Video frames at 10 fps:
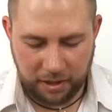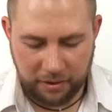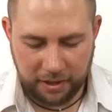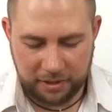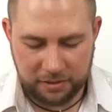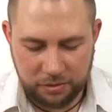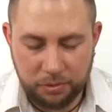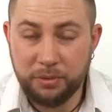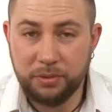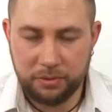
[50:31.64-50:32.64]
area that's
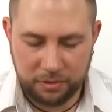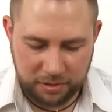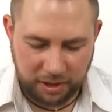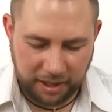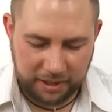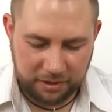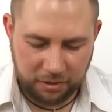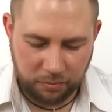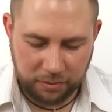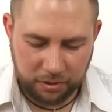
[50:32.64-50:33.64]
too tight, you
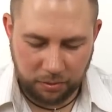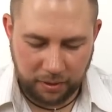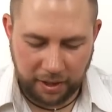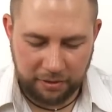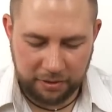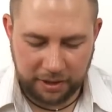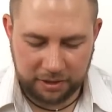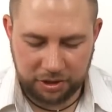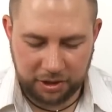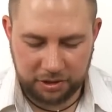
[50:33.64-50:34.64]
know, with no air
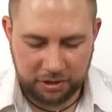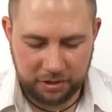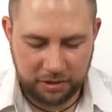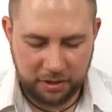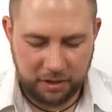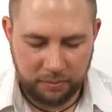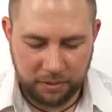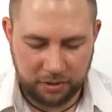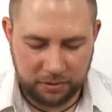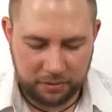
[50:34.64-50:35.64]
exchange,
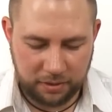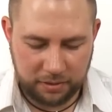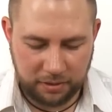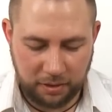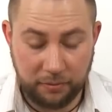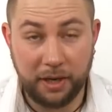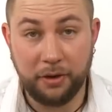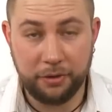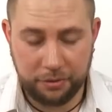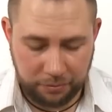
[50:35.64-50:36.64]
because it can really
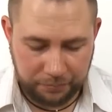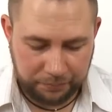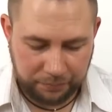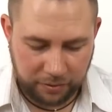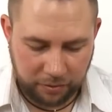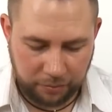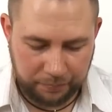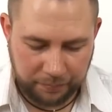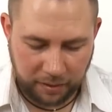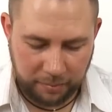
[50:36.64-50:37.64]
hurt you. So
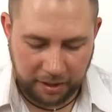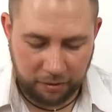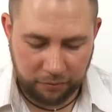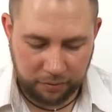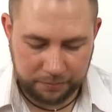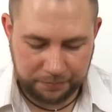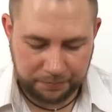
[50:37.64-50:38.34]
be careful.